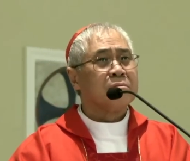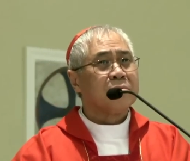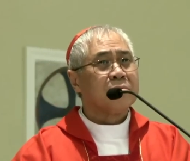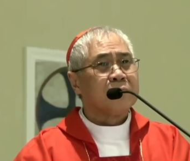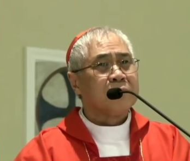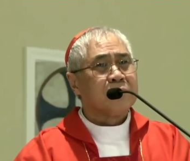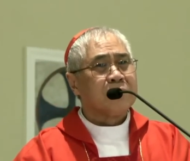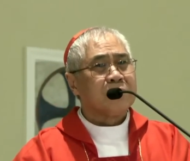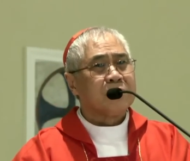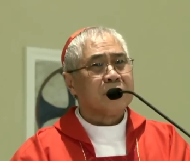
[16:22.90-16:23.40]

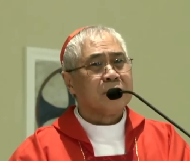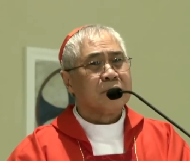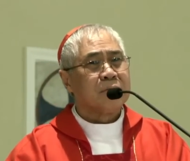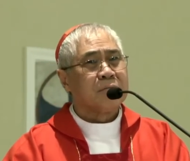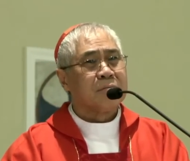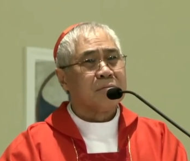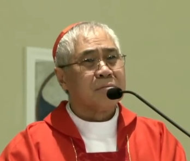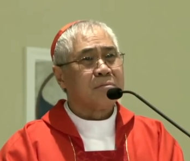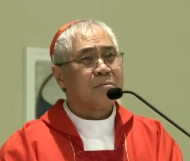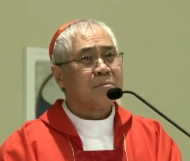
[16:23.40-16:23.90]

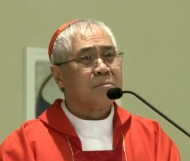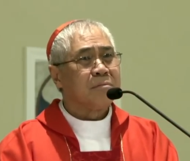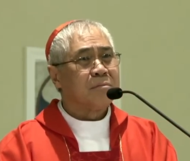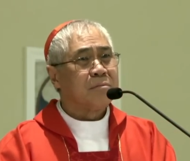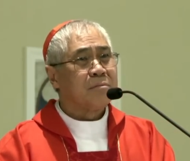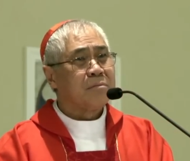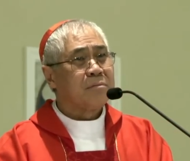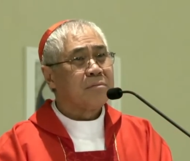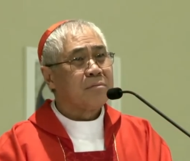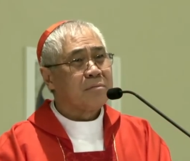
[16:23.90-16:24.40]

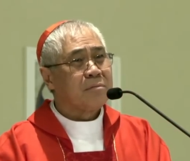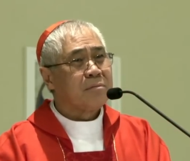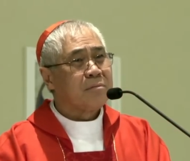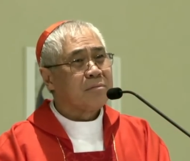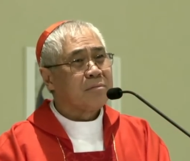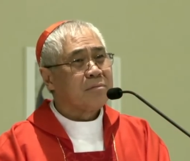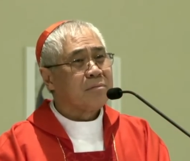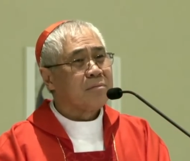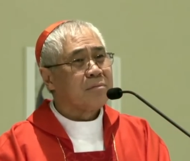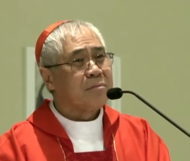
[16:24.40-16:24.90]

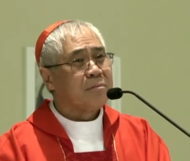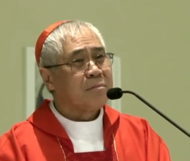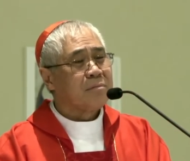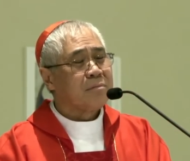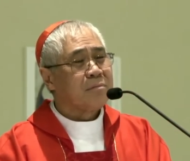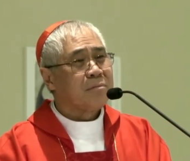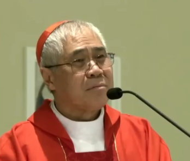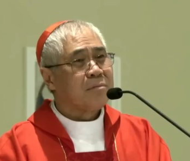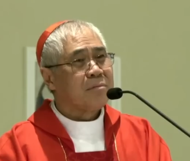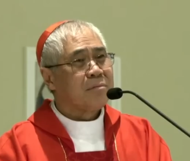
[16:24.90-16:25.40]

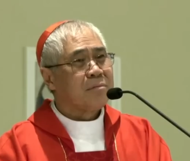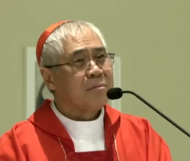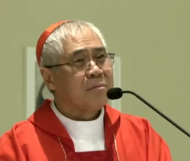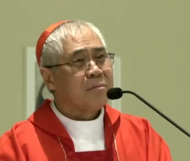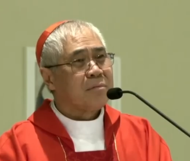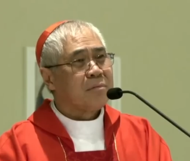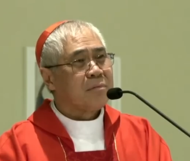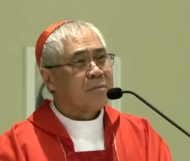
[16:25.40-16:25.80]
[no speech]